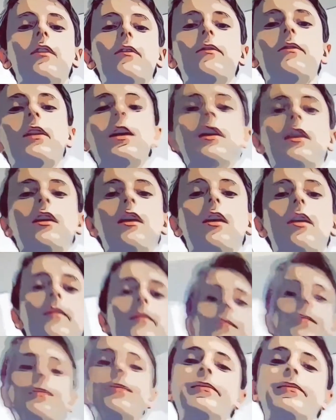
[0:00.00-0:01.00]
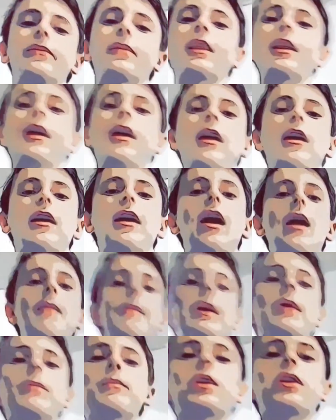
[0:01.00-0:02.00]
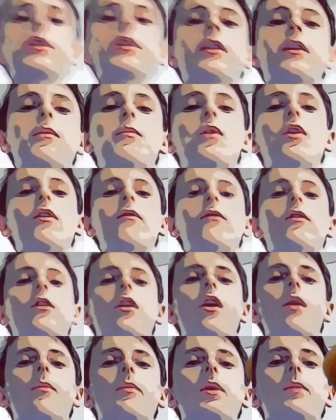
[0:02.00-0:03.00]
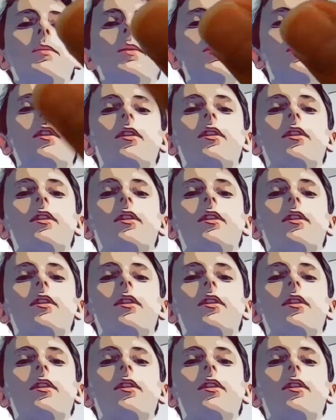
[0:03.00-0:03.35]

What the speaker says: of like a comic book, like a Marvel comic book.